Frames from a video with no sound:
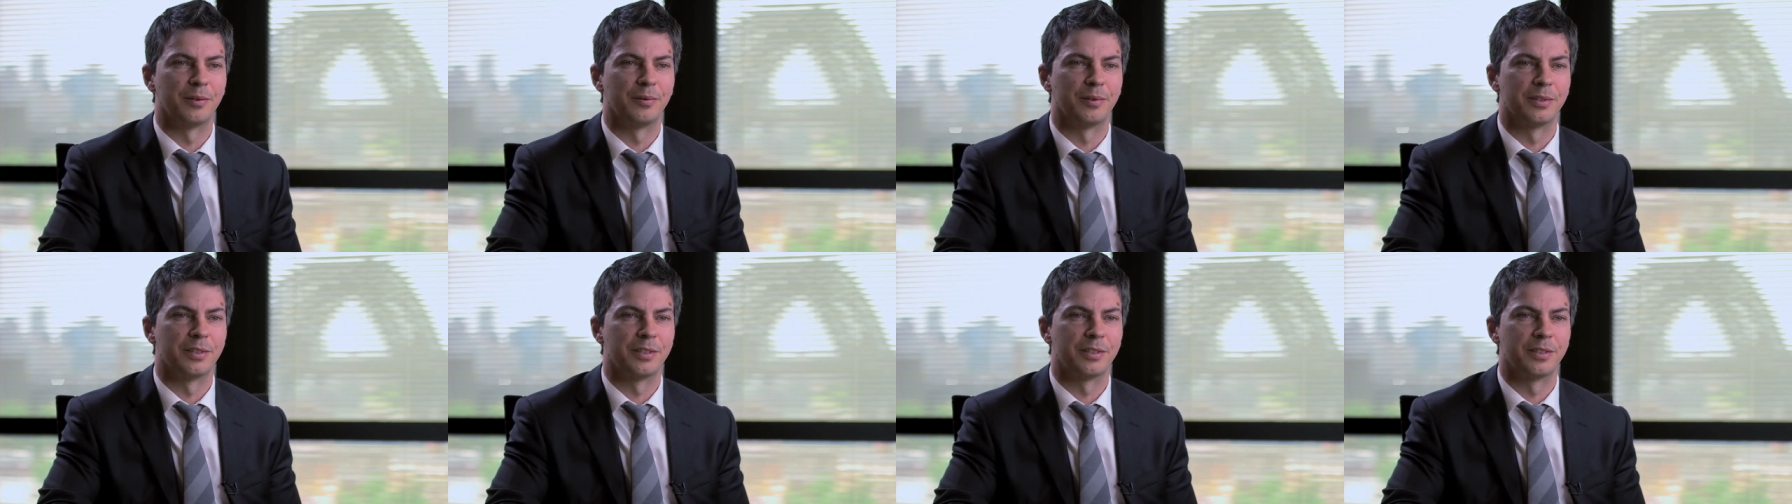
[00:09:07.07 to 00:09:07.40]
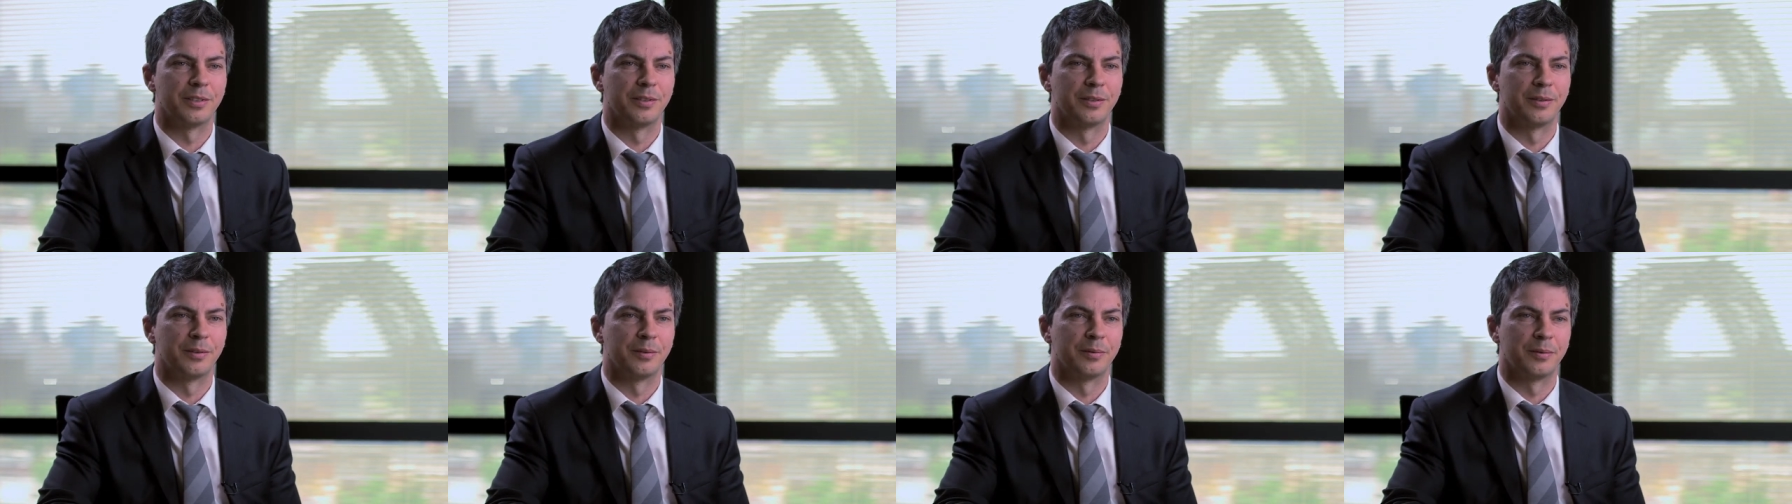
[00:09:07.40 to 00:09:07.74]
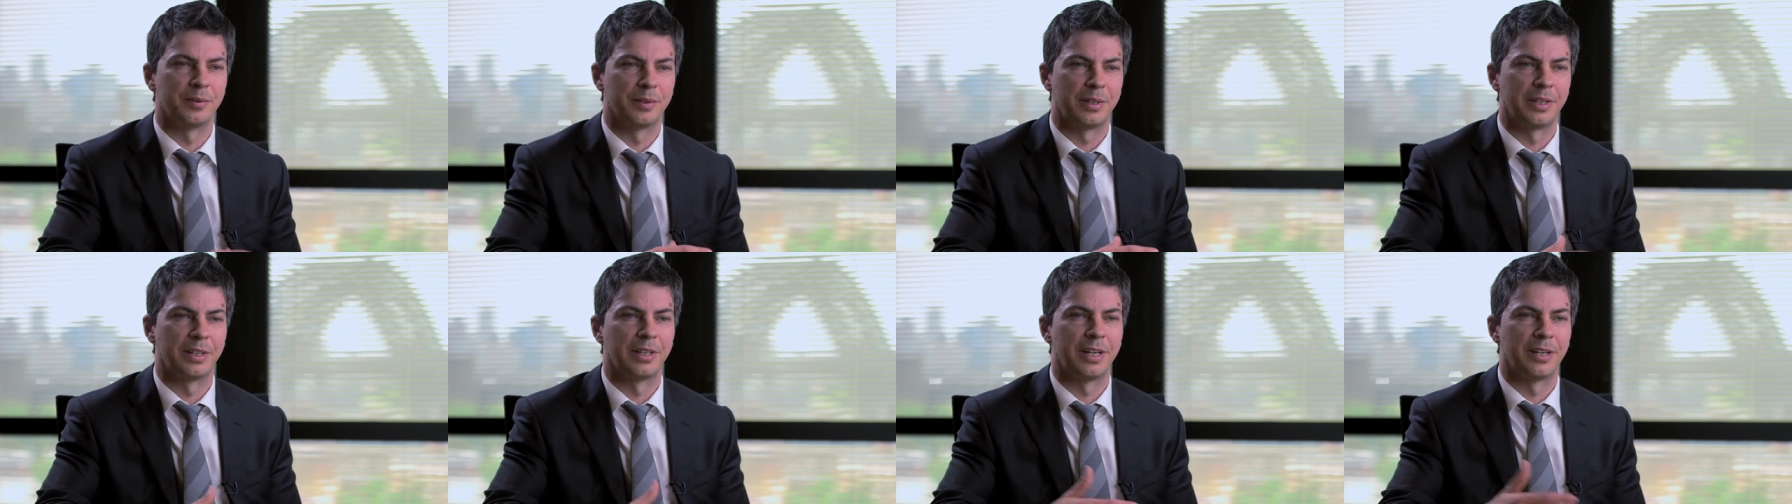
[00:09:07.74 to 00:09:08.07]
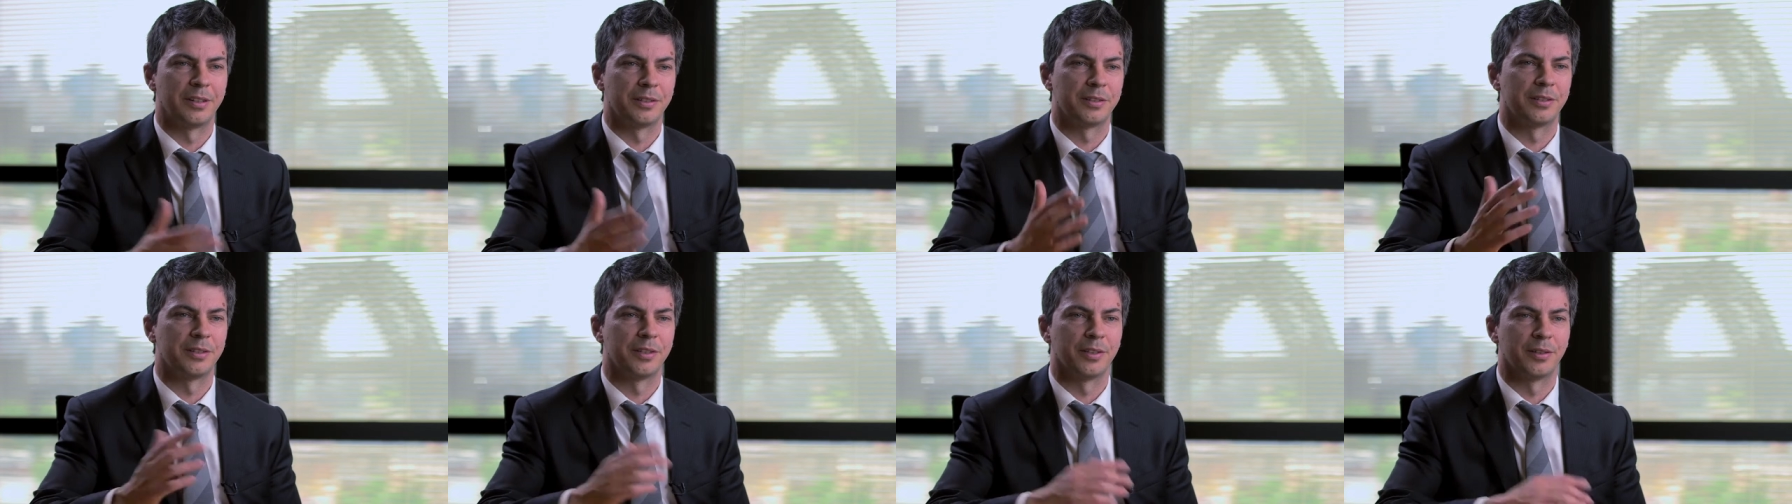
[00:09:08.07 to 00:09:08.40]
it was to
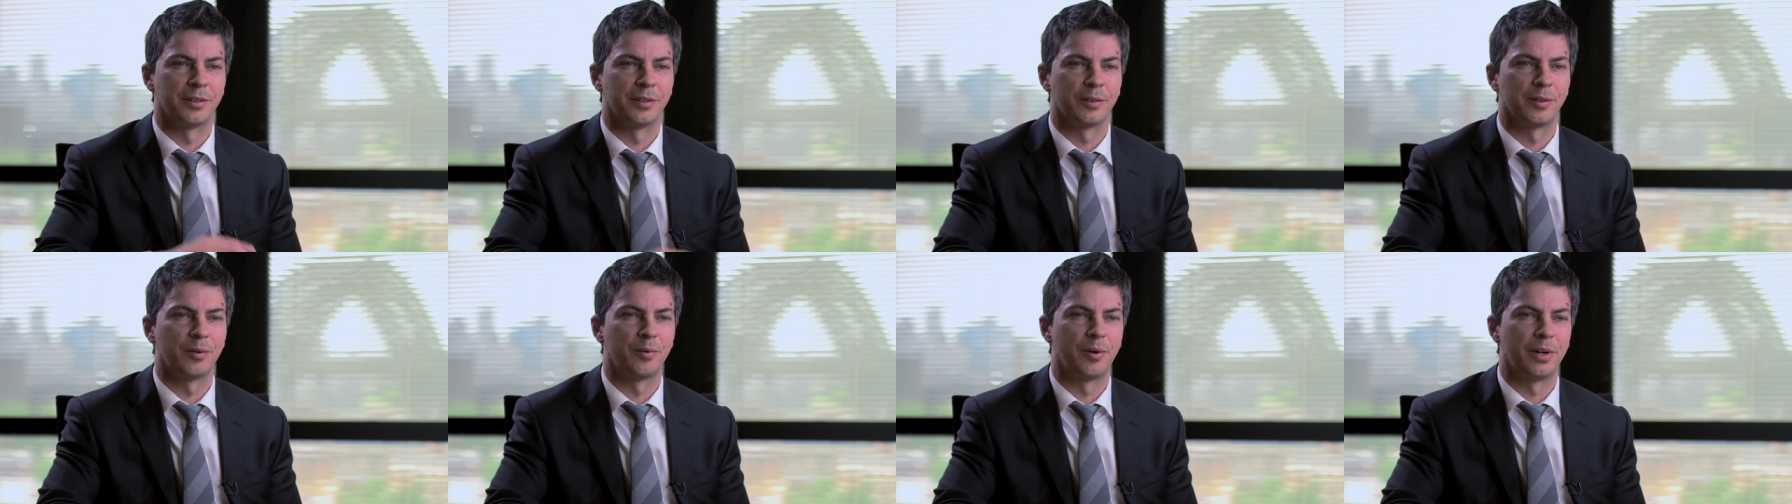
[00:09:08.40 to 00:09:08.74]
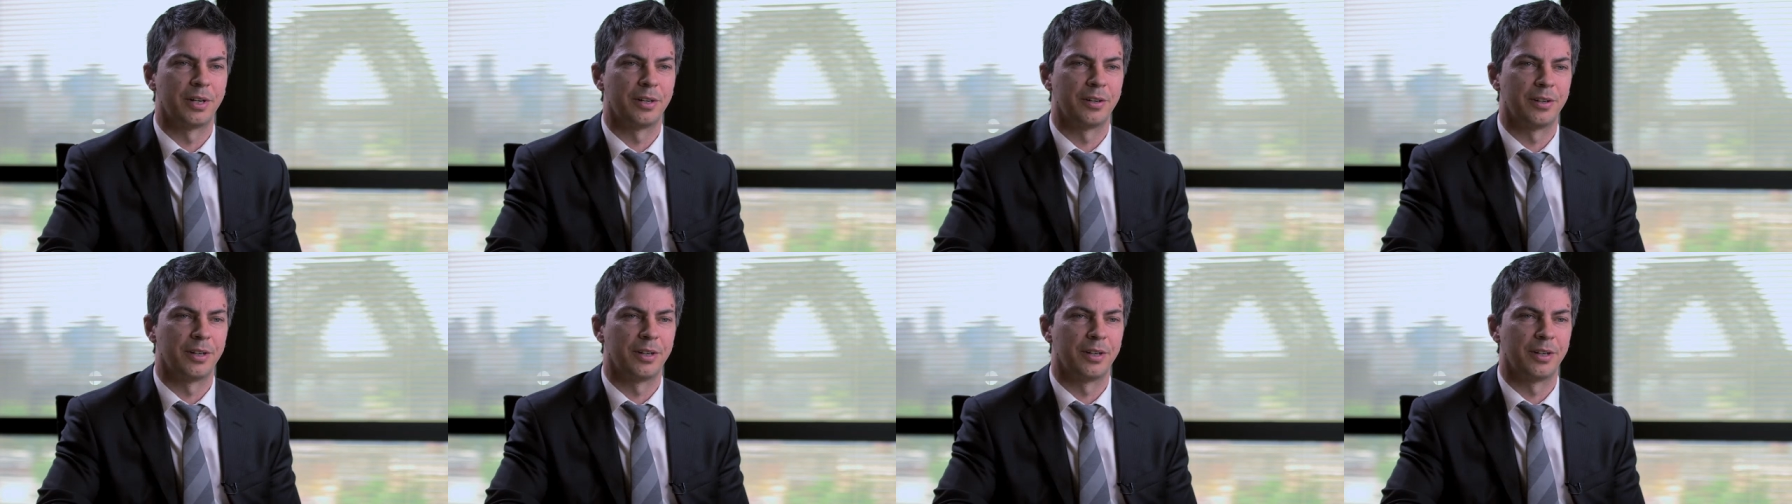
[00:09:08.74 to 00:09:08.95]
allow to go quite